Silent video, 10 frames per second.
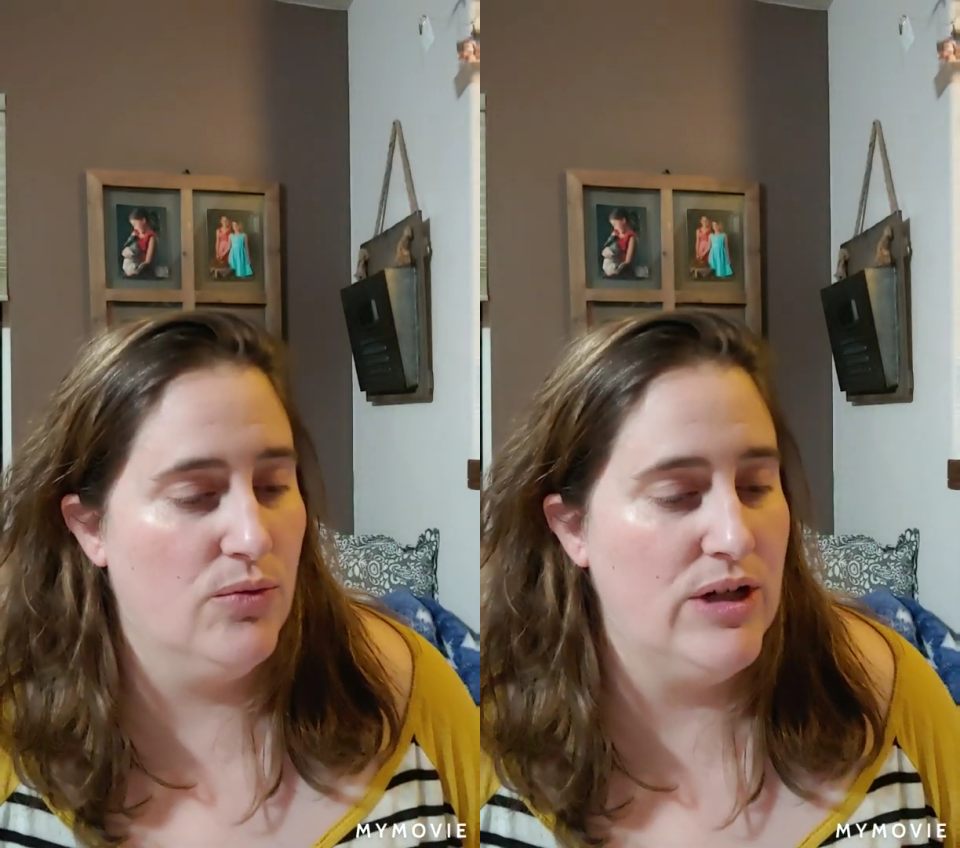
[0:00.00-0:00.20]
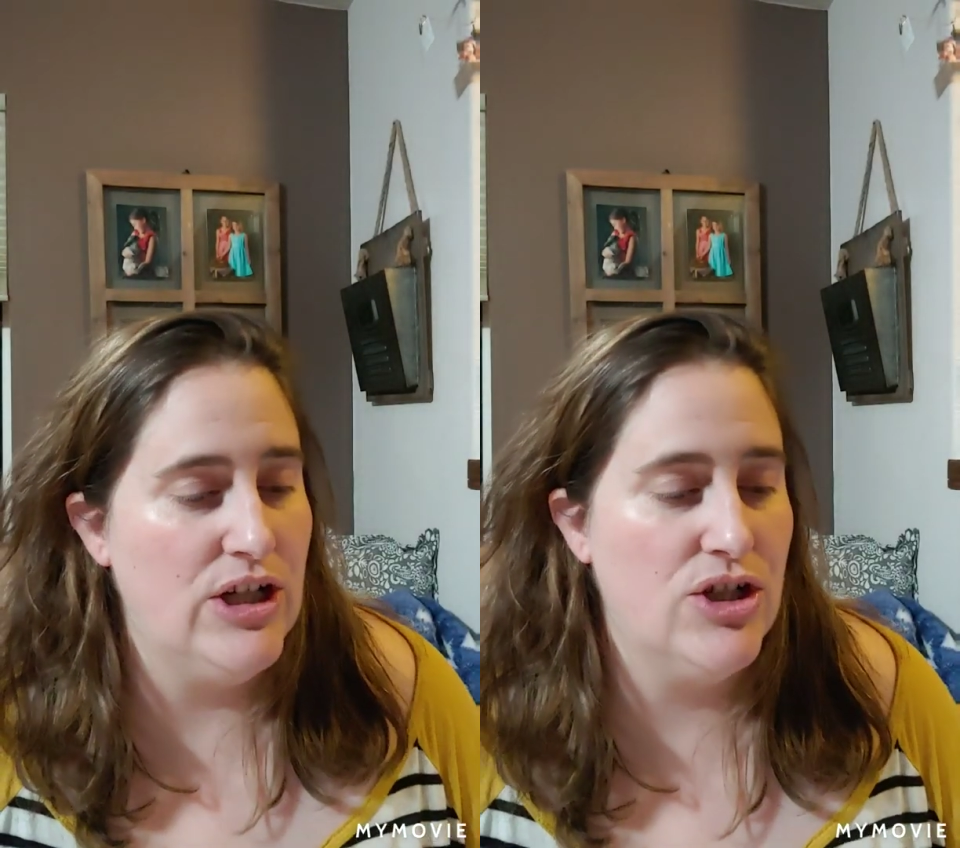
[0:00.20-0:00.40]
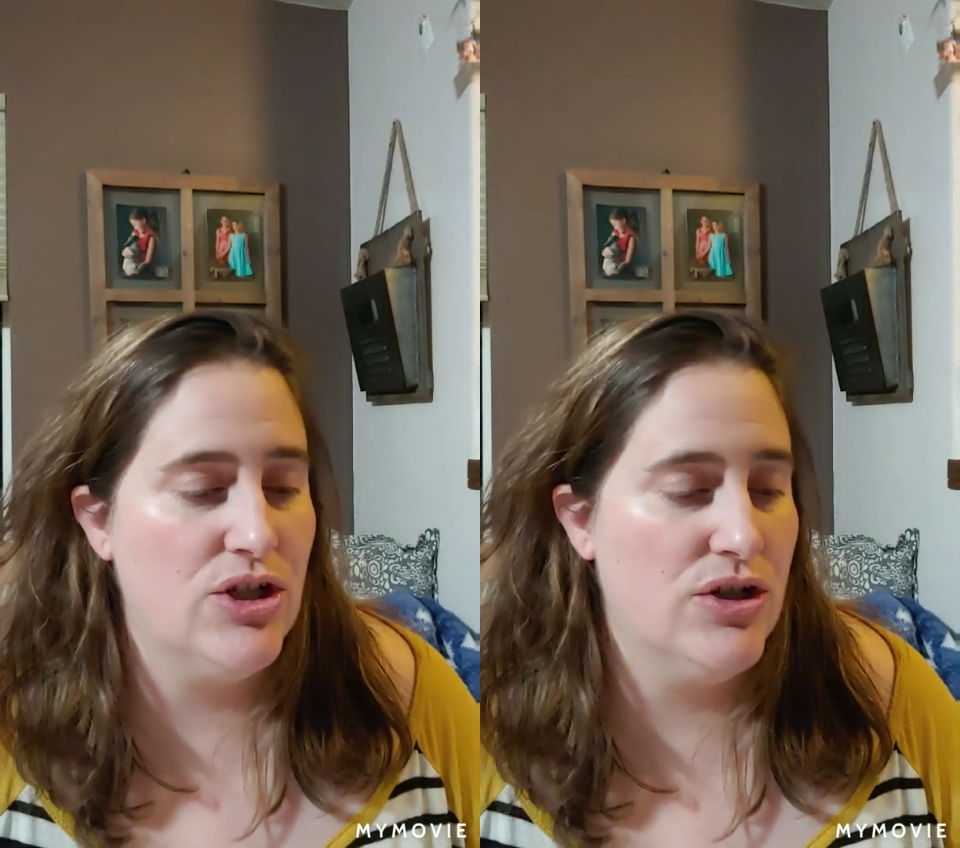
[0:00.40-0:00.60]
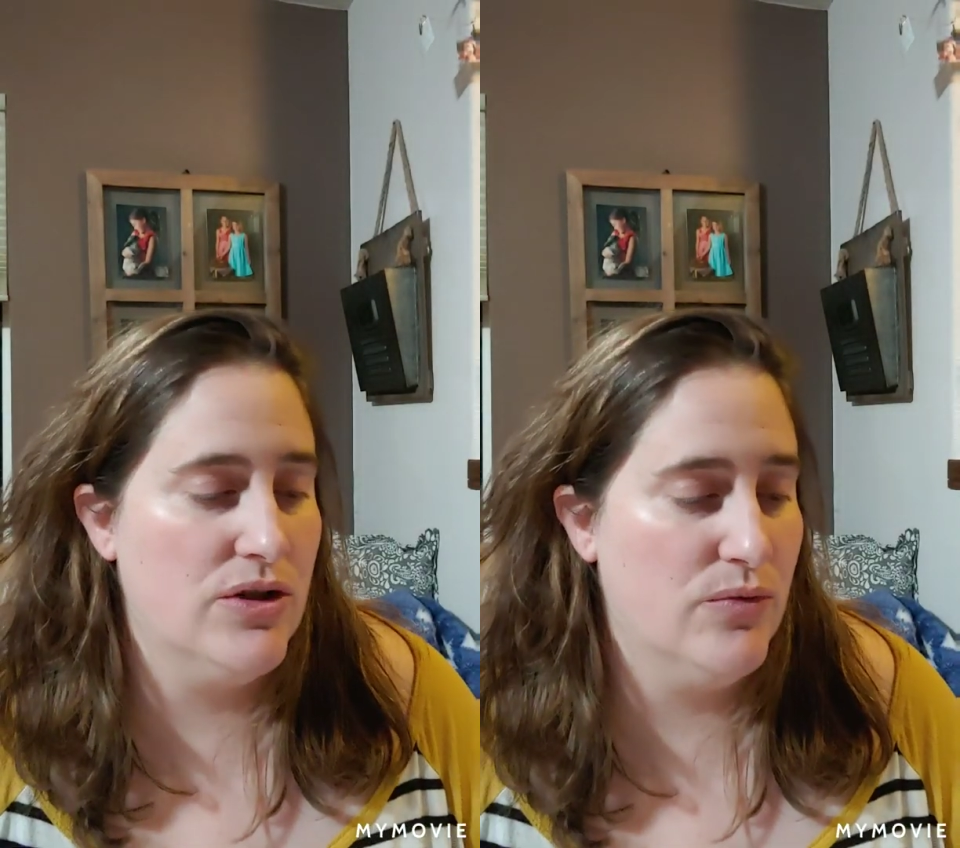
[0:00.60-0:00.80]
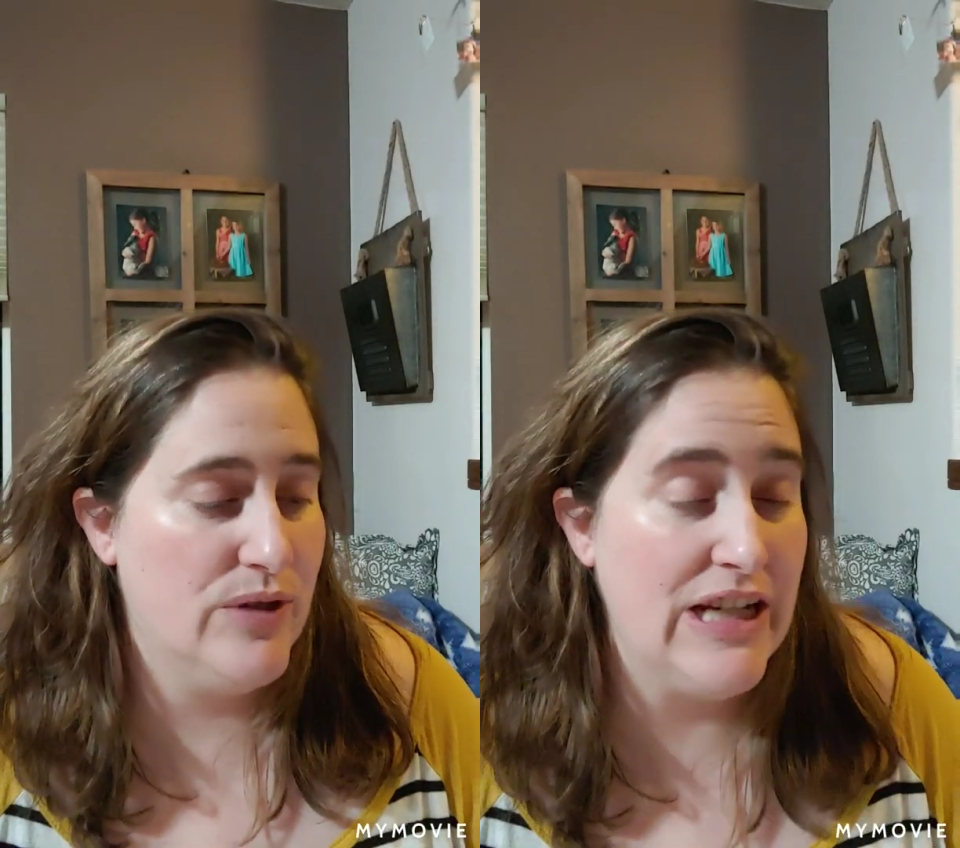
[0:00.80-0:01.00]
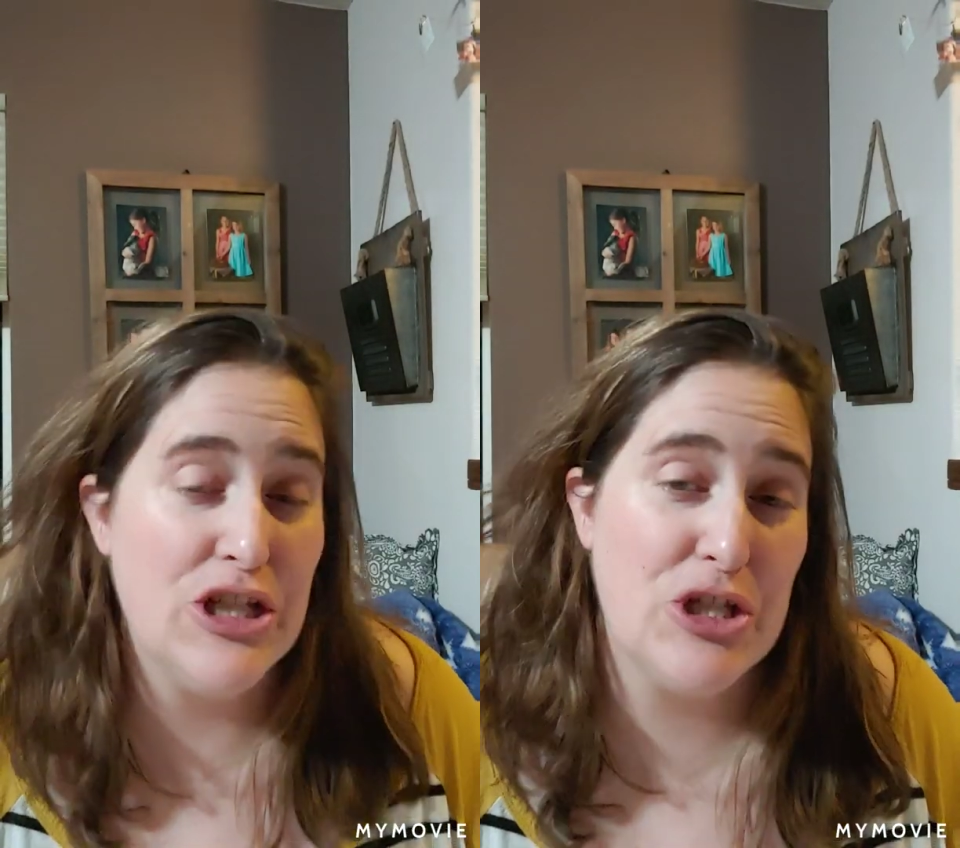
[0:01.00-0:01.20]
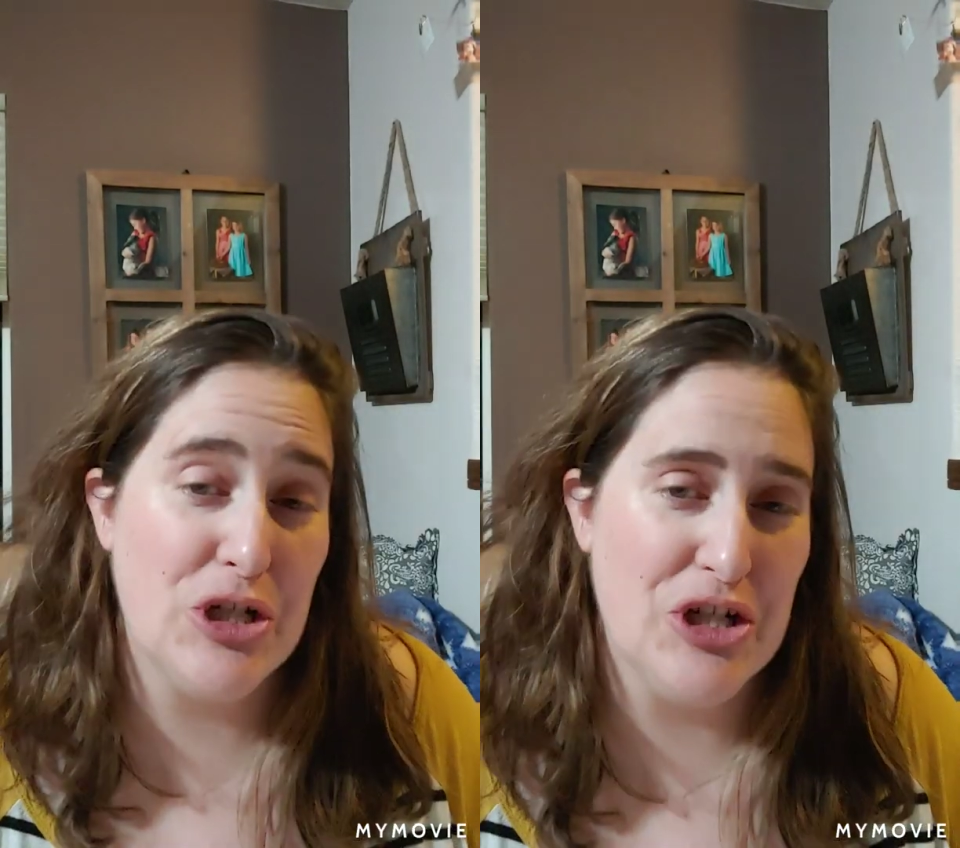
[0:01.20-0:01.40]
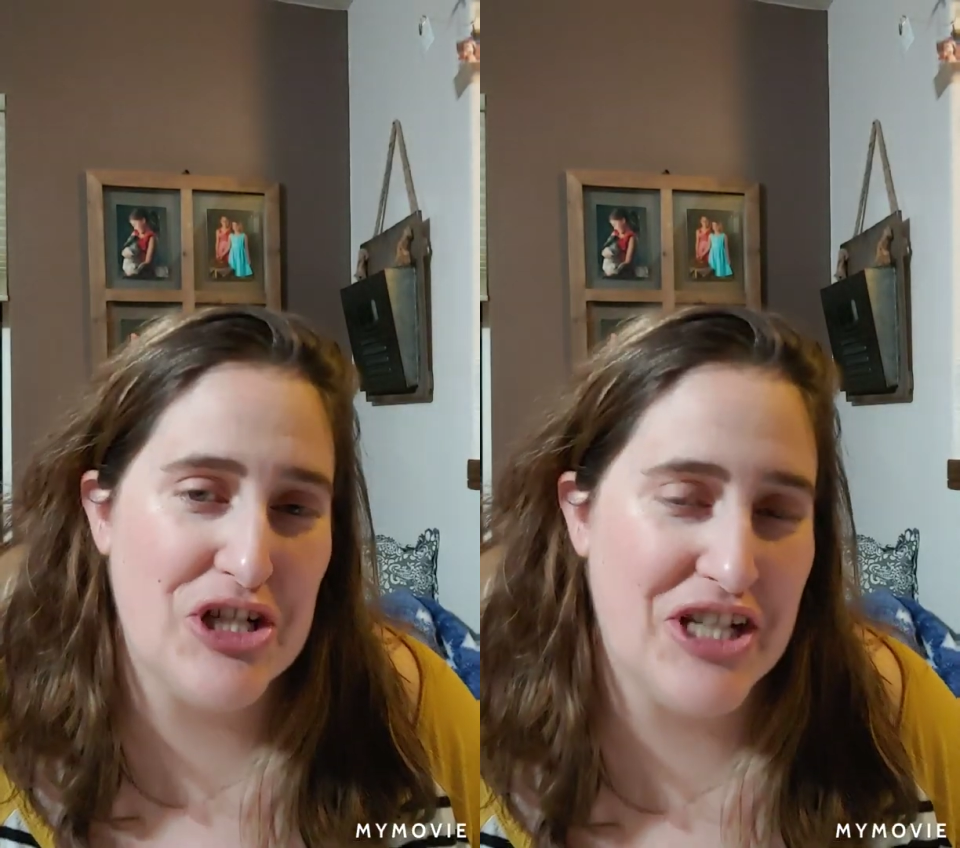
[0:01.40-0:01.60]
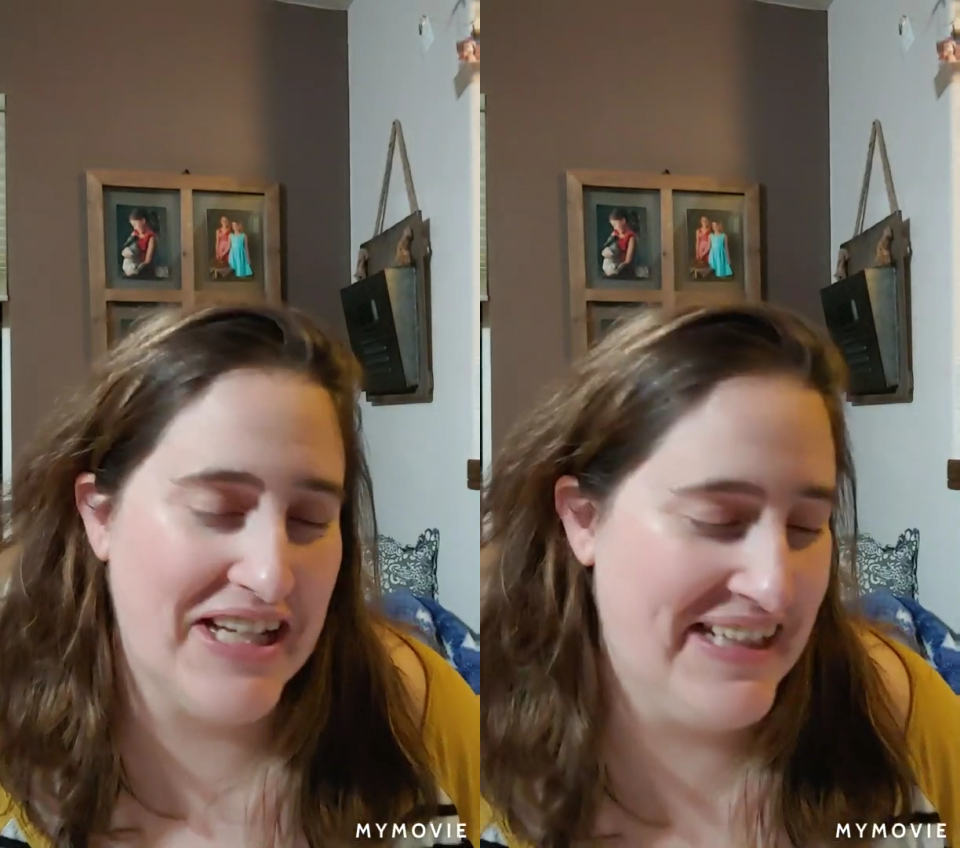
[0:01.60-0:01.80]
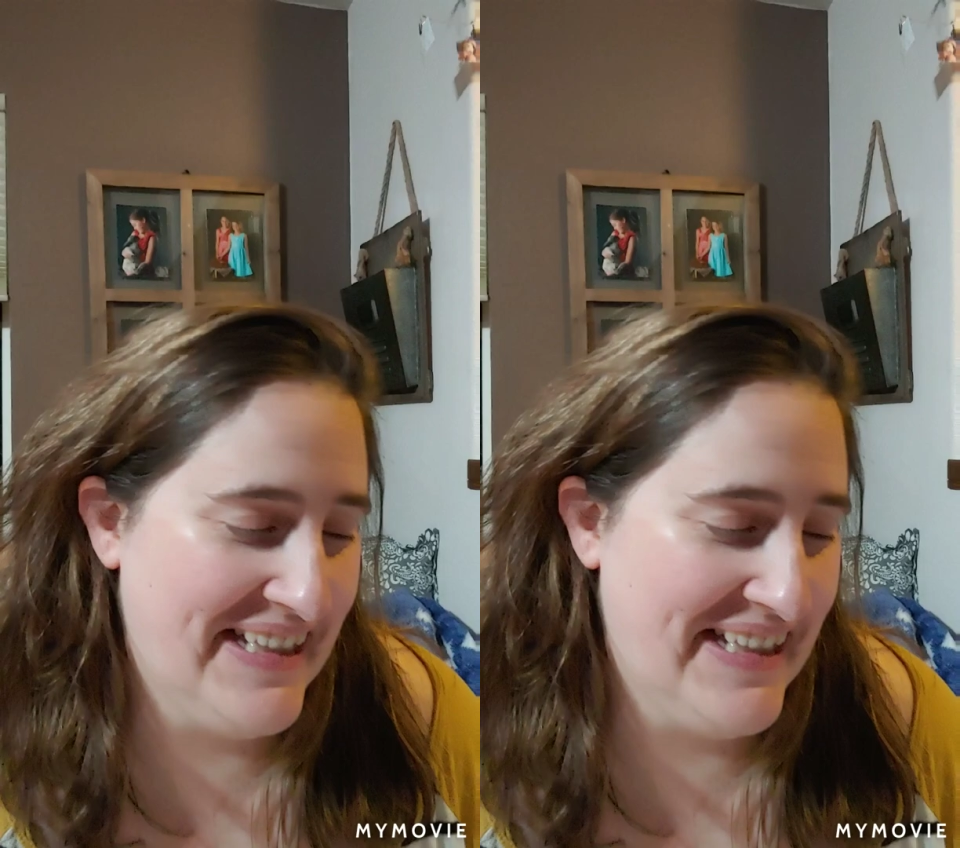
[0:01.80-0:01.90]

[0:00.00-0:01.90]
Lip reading: research,